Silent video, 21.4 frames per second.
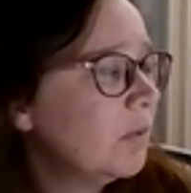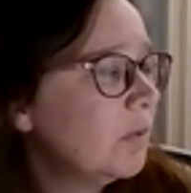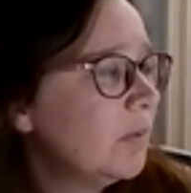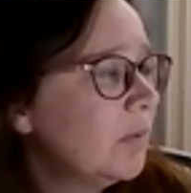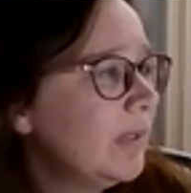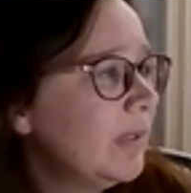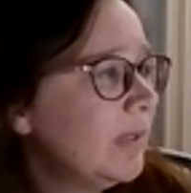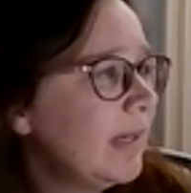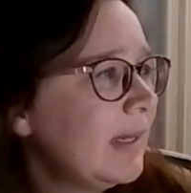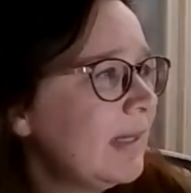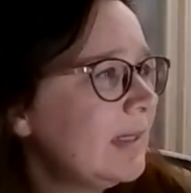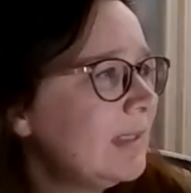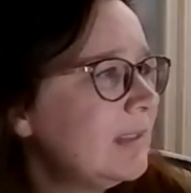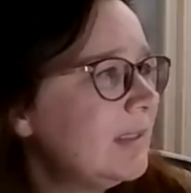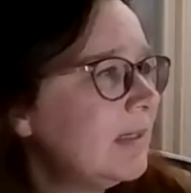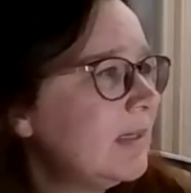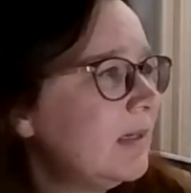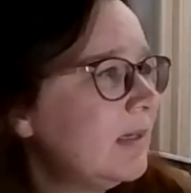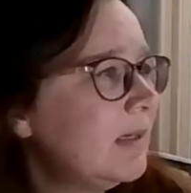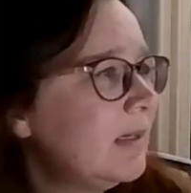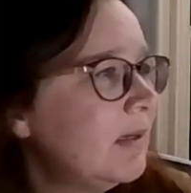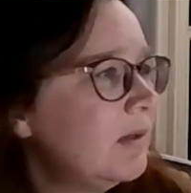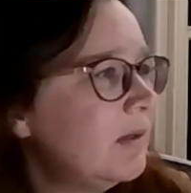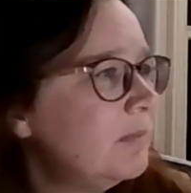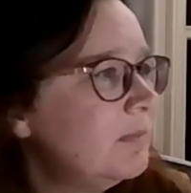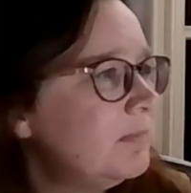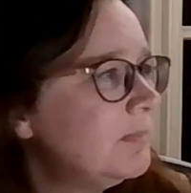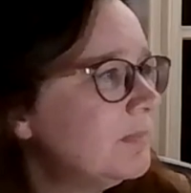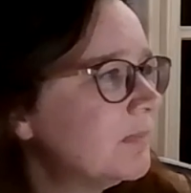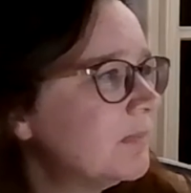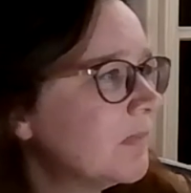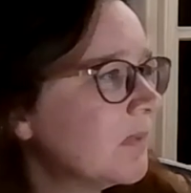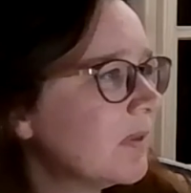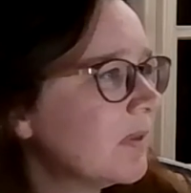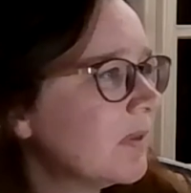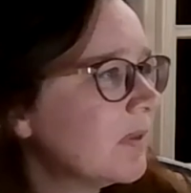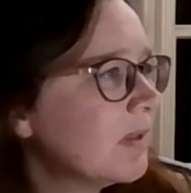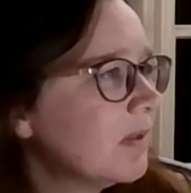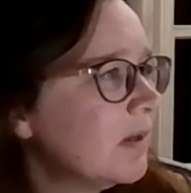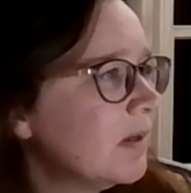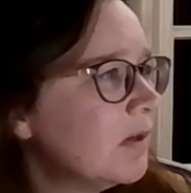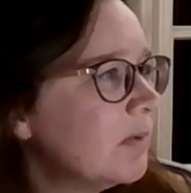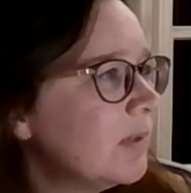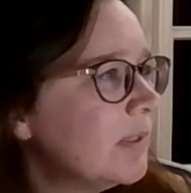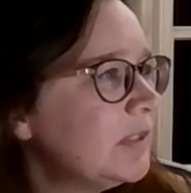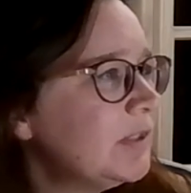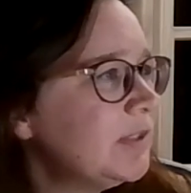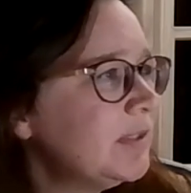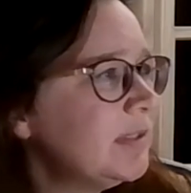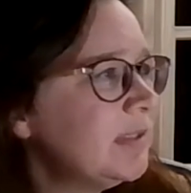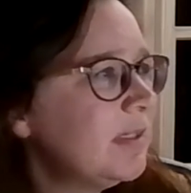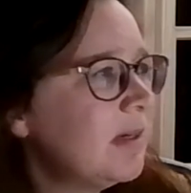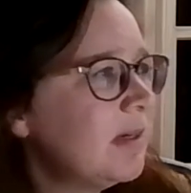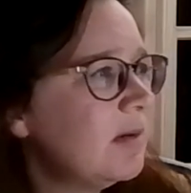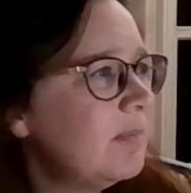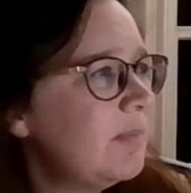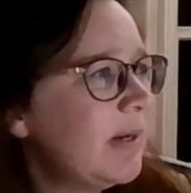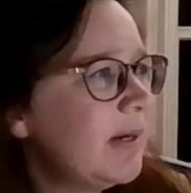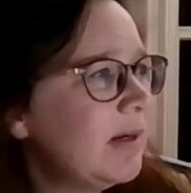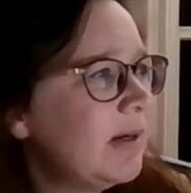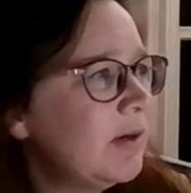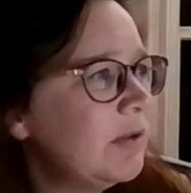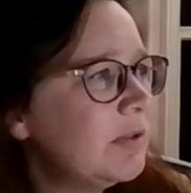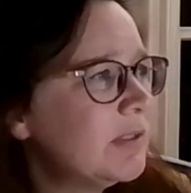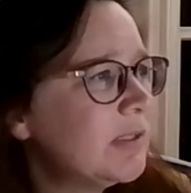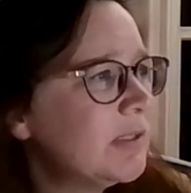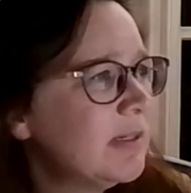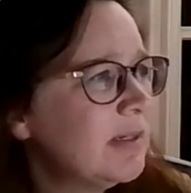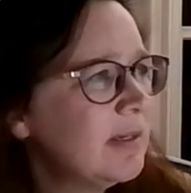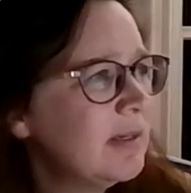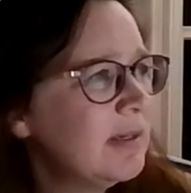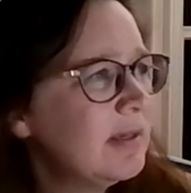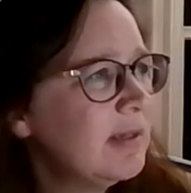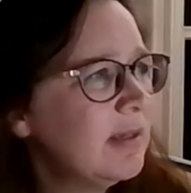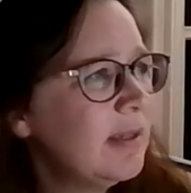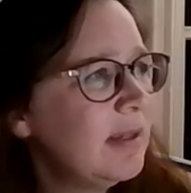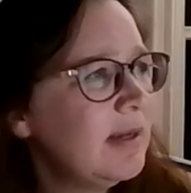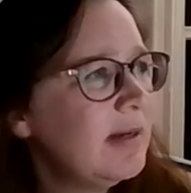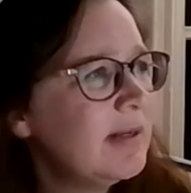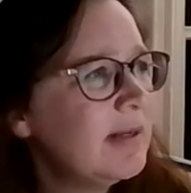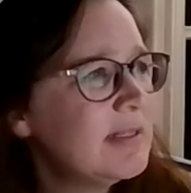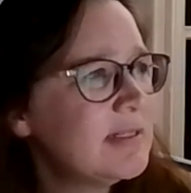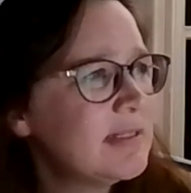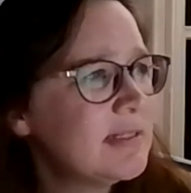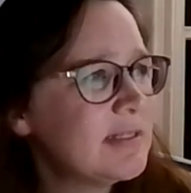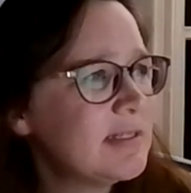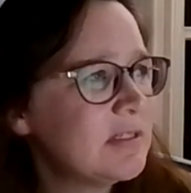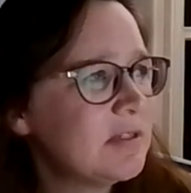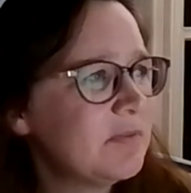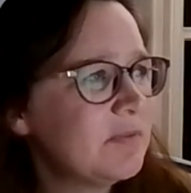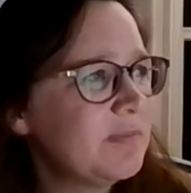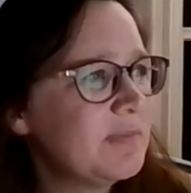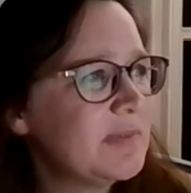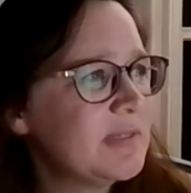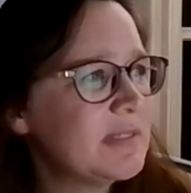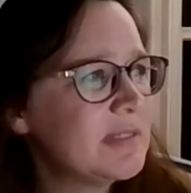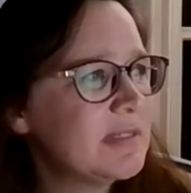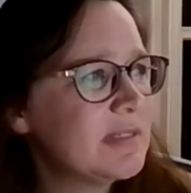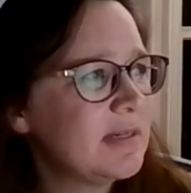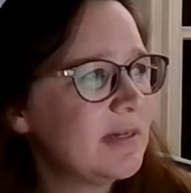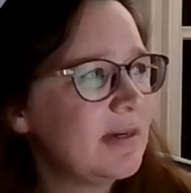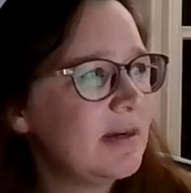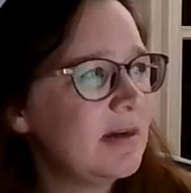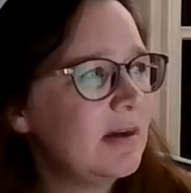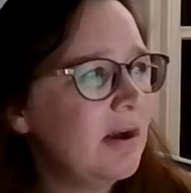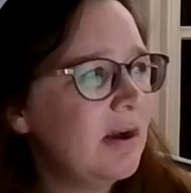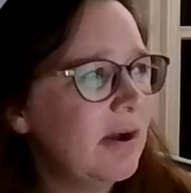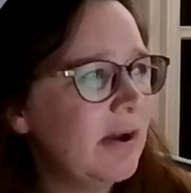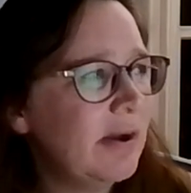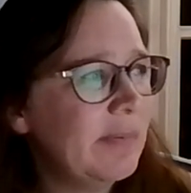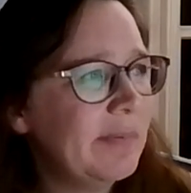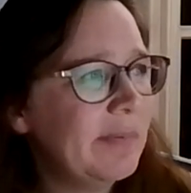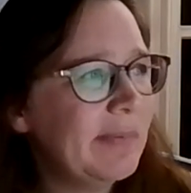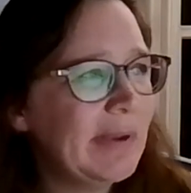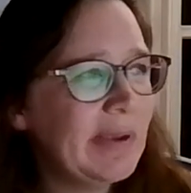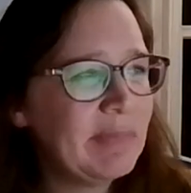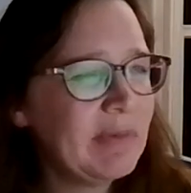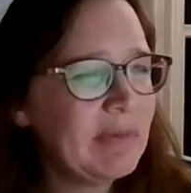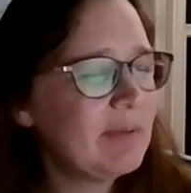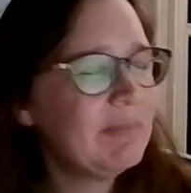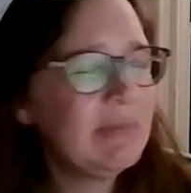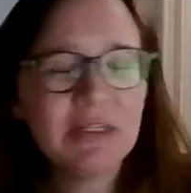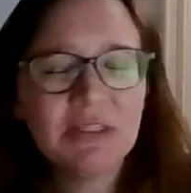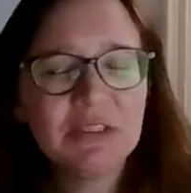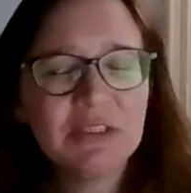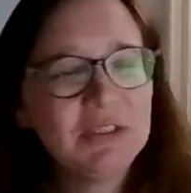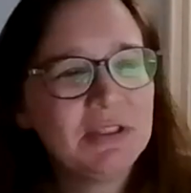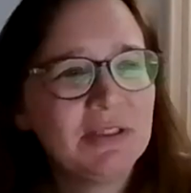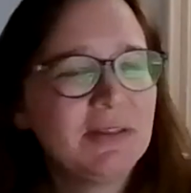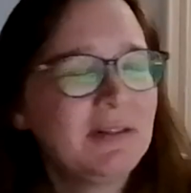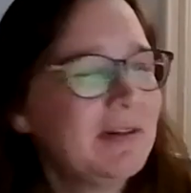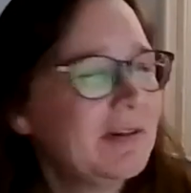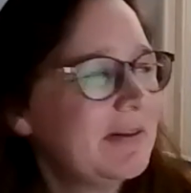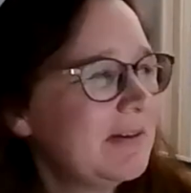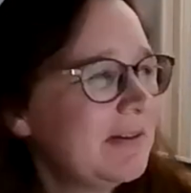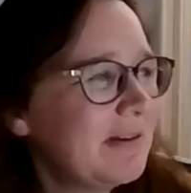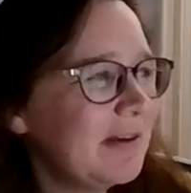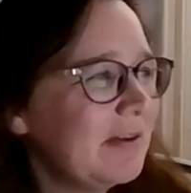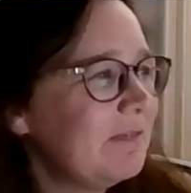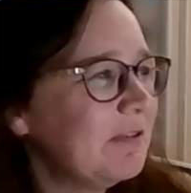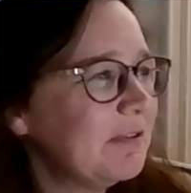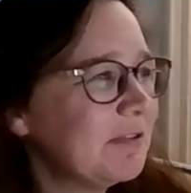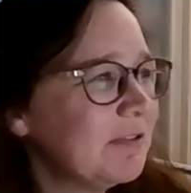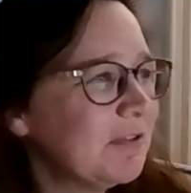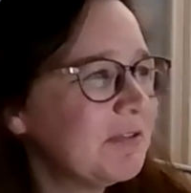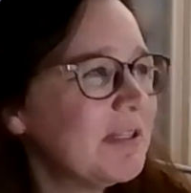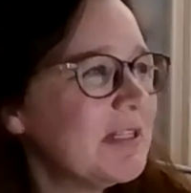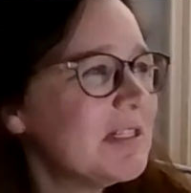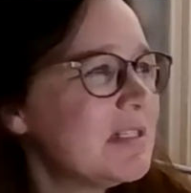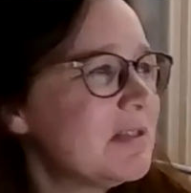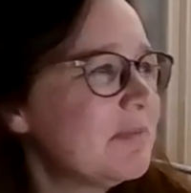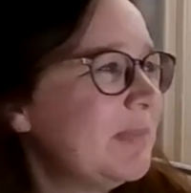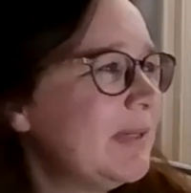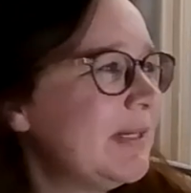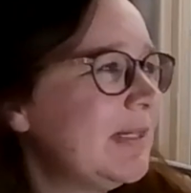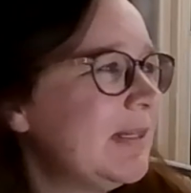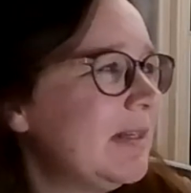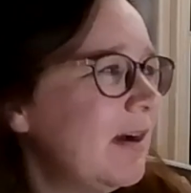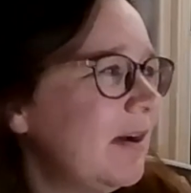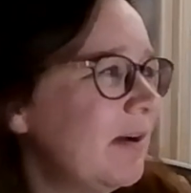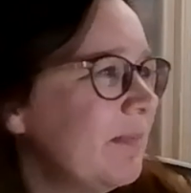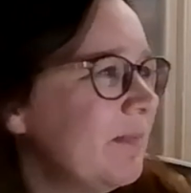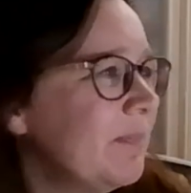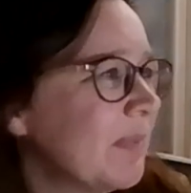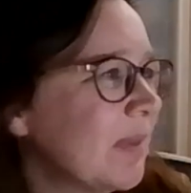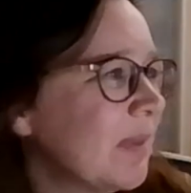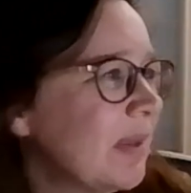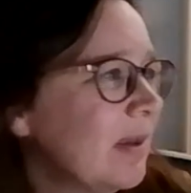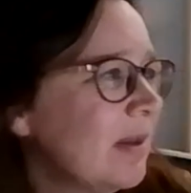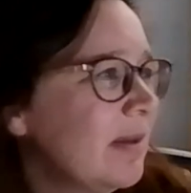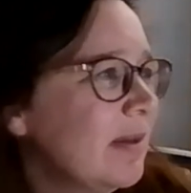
We had um, a question about heating systems. Um, I'm, I'm not sure if you'll know this, but um,